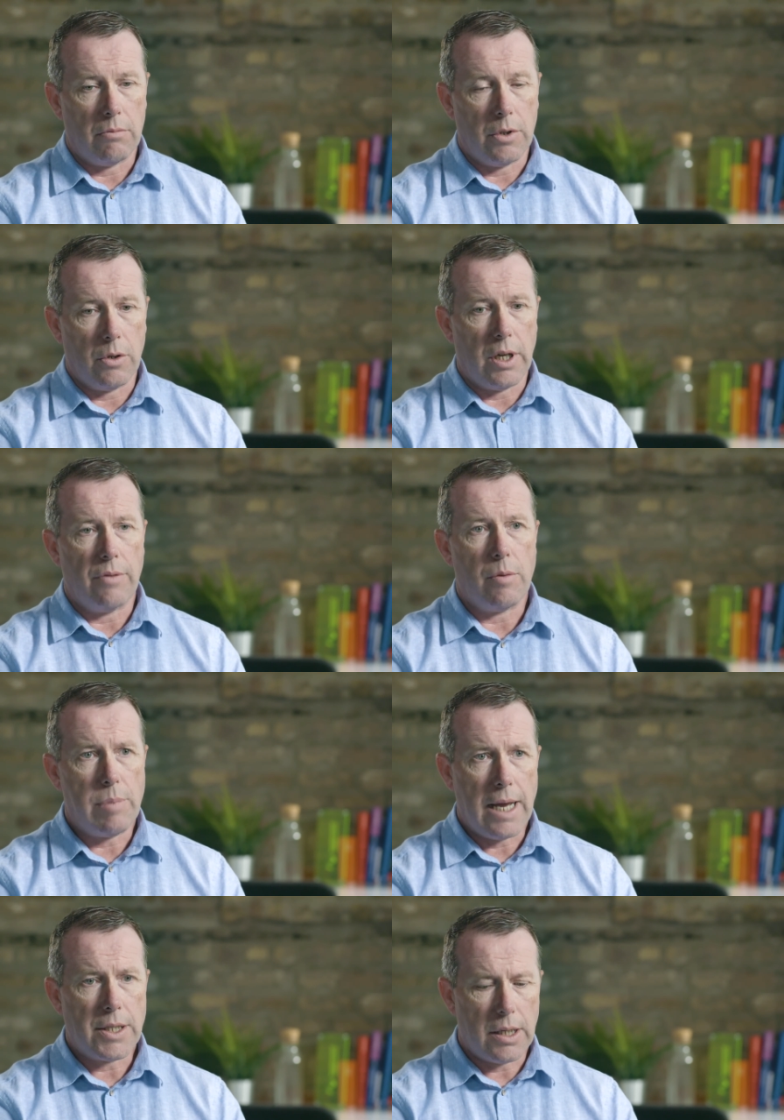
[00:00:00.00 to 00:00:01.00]
you know you have your
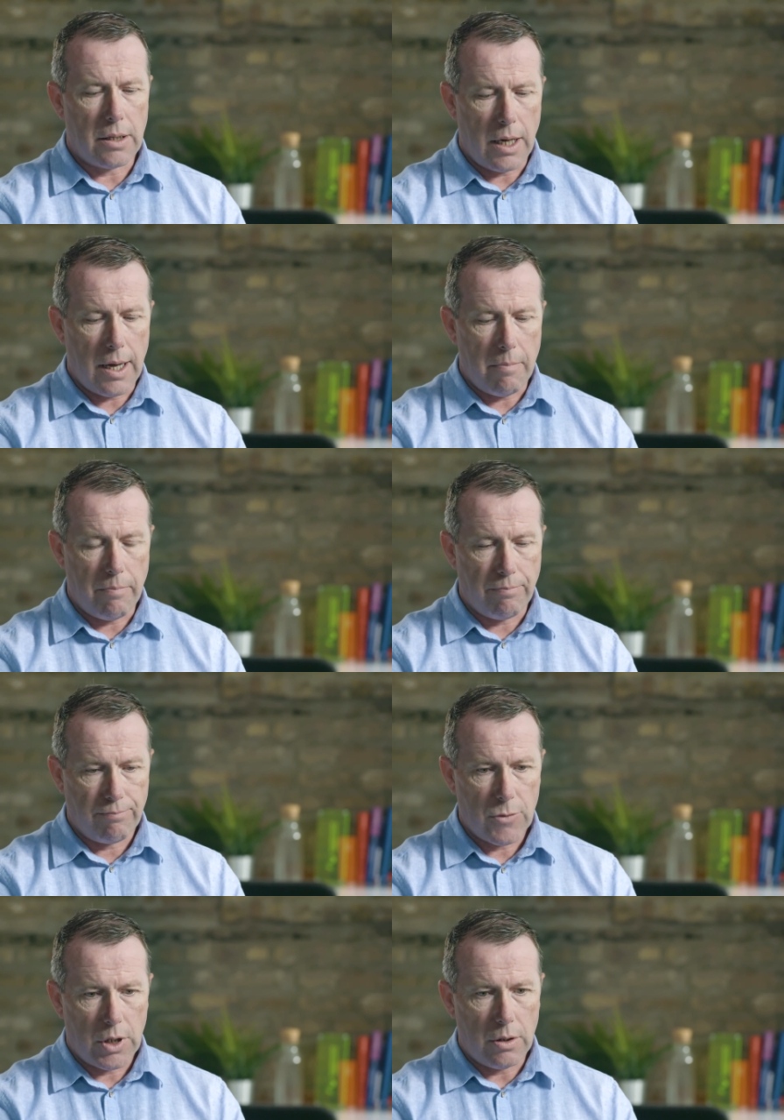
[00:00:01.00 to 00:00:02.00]
plastic um,
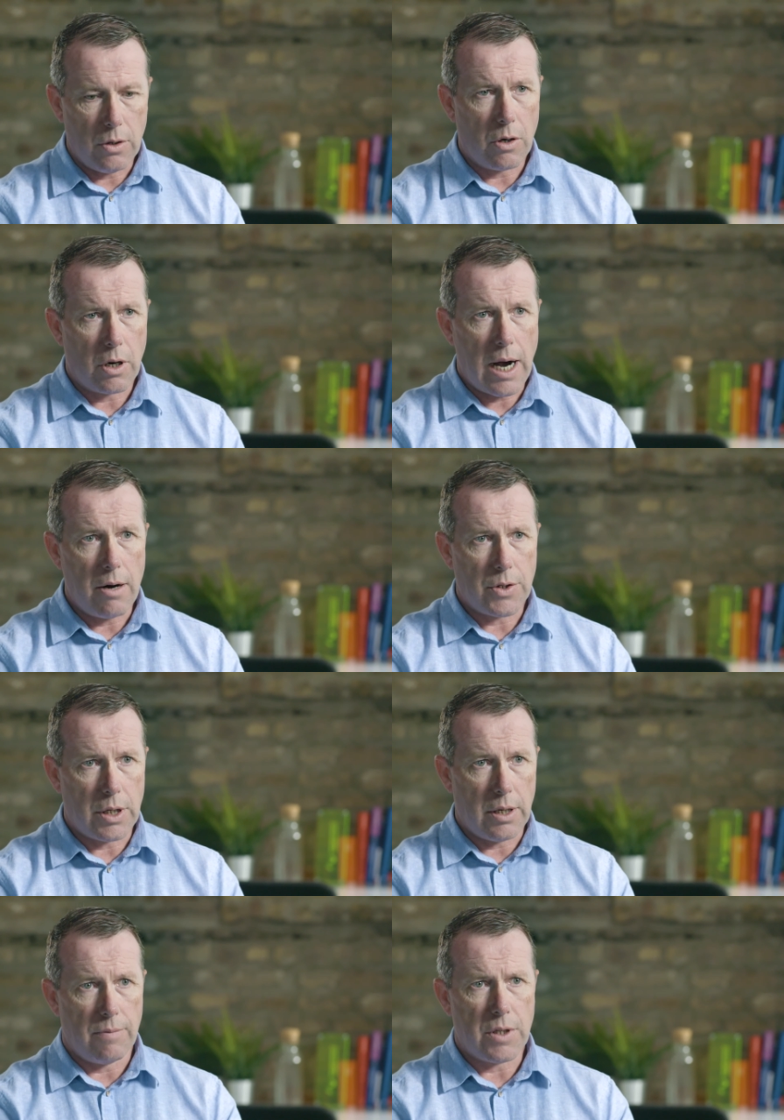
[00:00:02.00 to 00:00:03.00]
yogurt cartons
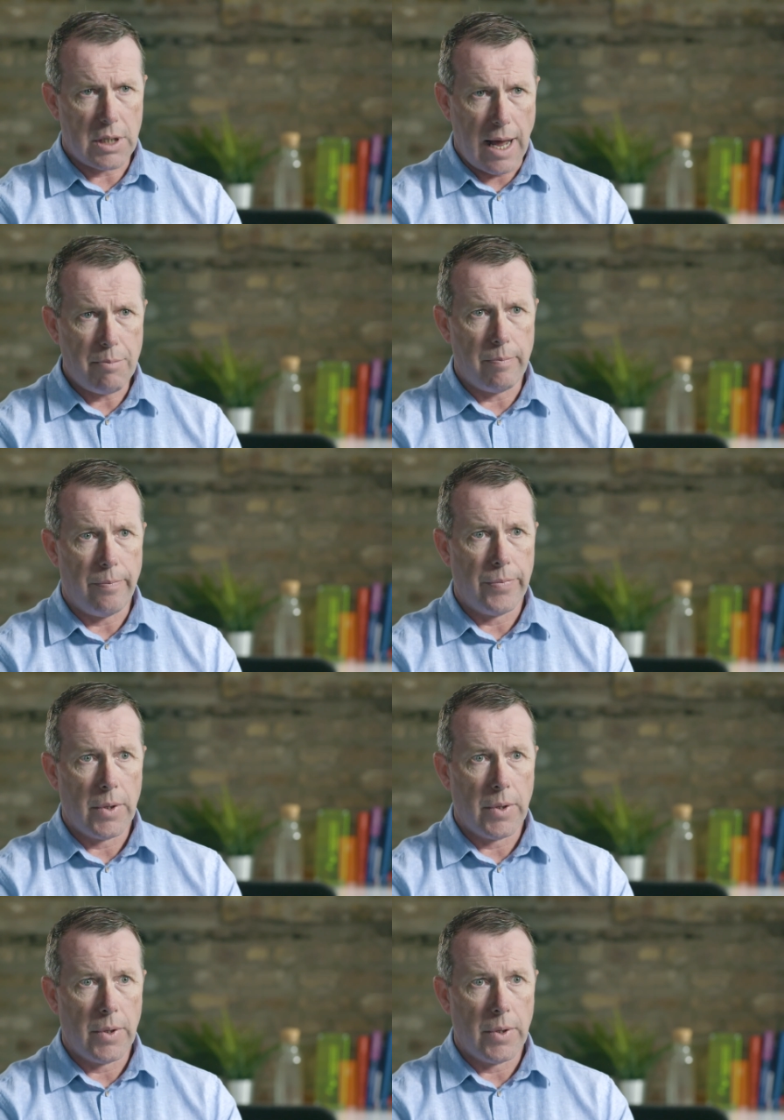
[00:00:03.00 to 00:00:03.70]
and you have to snap them.